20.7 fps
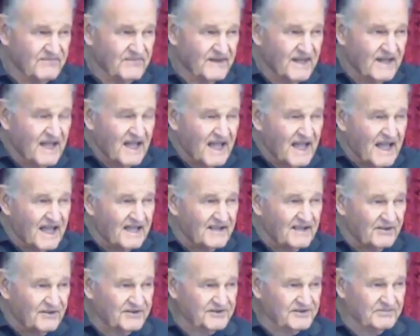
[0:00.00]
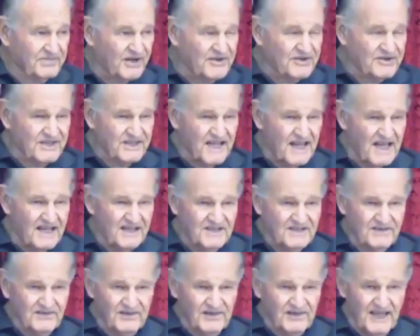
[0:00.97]
And on both ends
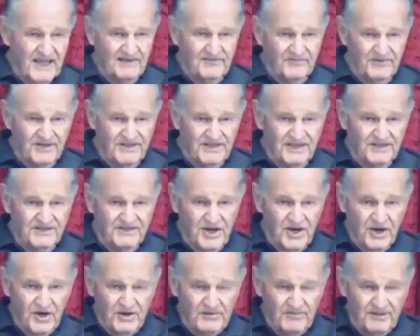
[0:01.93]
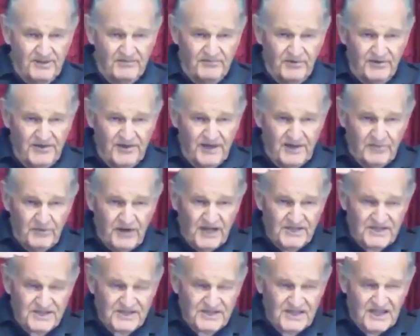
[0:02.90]
of that were the cherubim with their
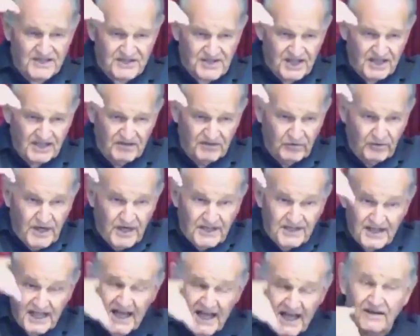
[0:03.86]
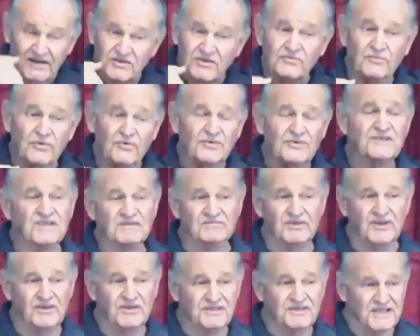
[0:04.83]
wings touching, looking down towards the
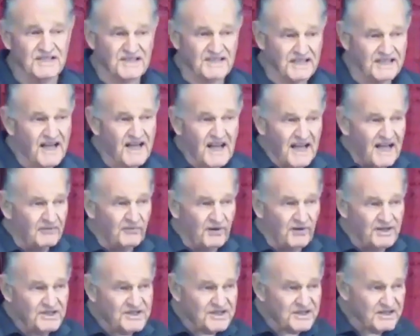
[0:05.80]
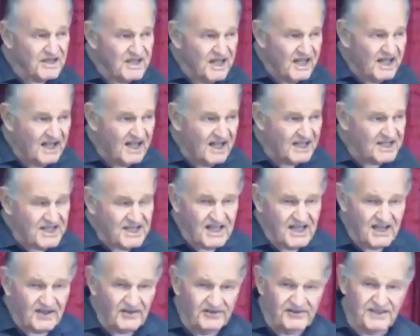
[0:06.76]
mercy seat. And once a year,
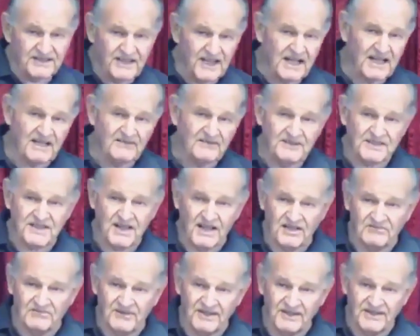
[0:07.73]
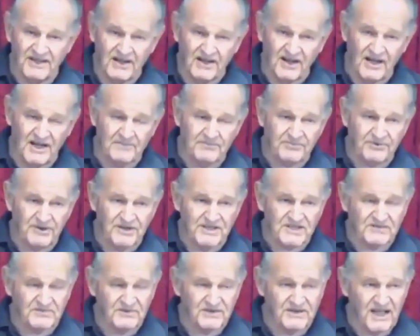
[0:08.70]
on the Day of Atonement, the high priest
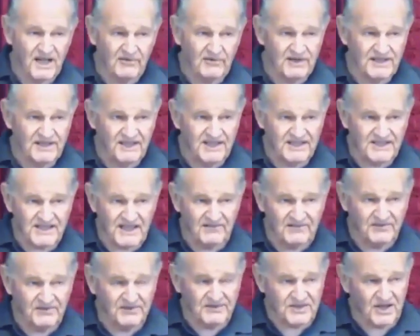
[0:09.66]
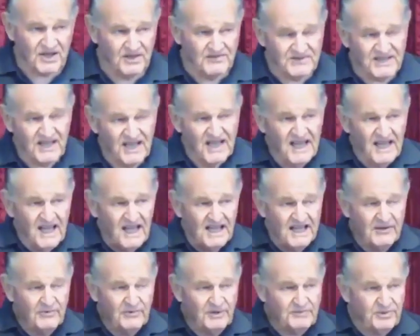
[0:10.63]
would go in there several times, and he
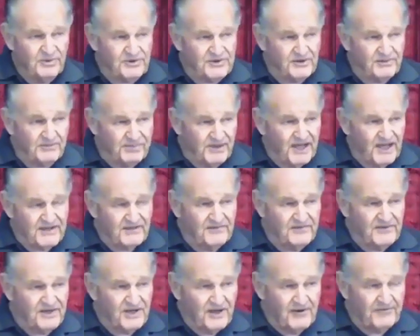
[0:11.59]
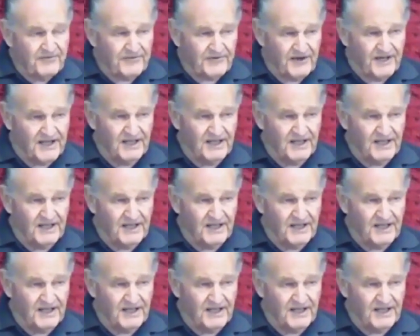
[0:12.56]
would put the blood of the offering